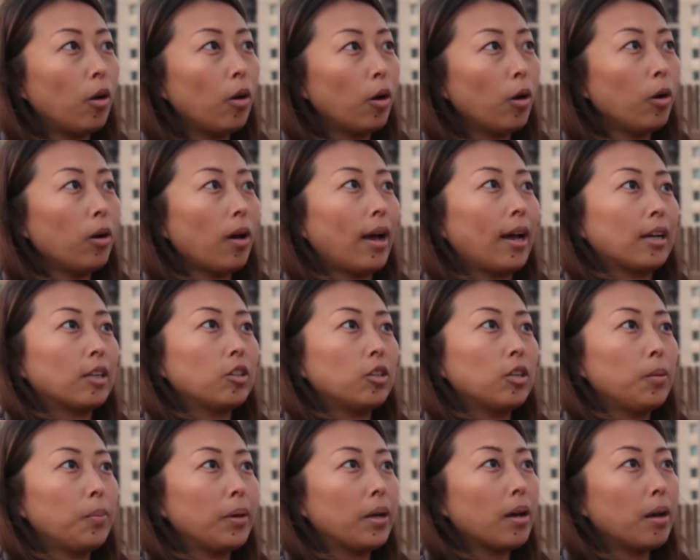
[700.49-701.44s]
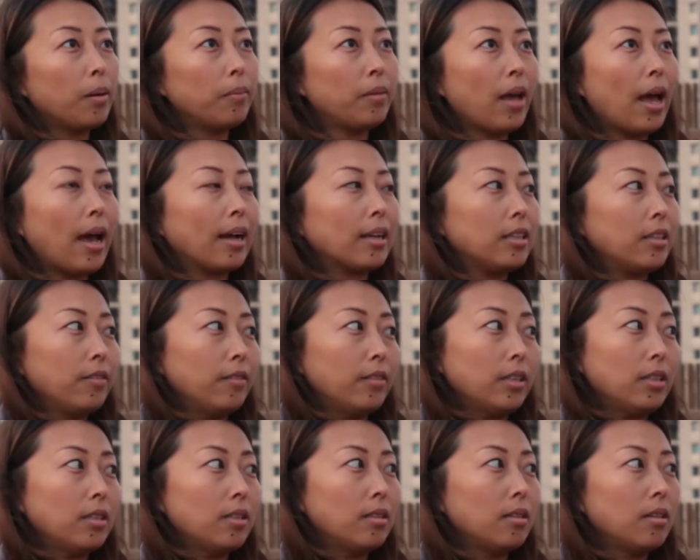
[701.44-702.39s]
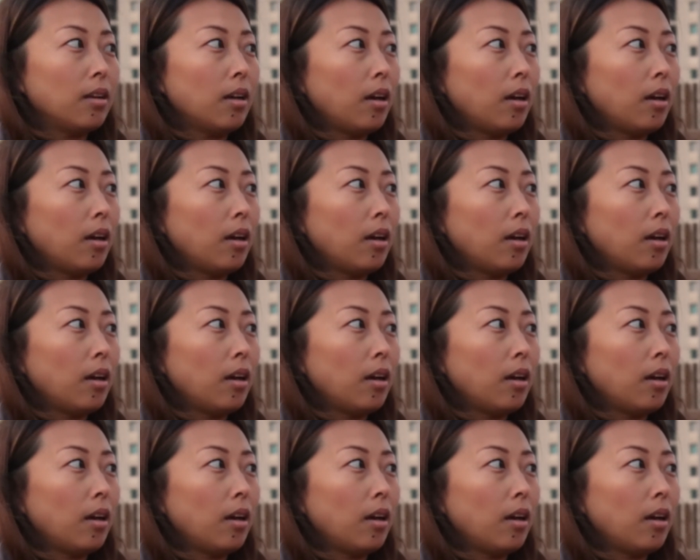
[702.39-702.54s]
or actually become an activist